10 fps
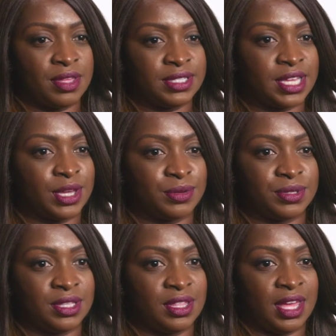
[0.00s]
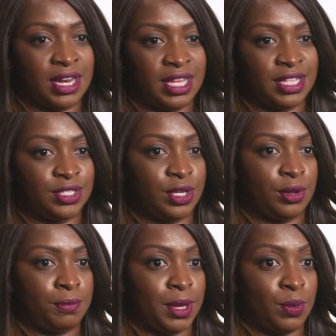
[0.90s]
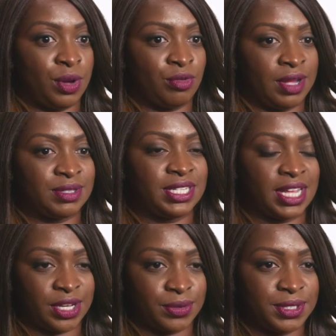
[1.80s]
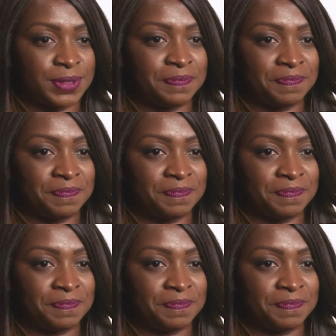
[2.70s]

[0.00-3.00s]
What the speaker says: skills that they need to be well-rounded adults.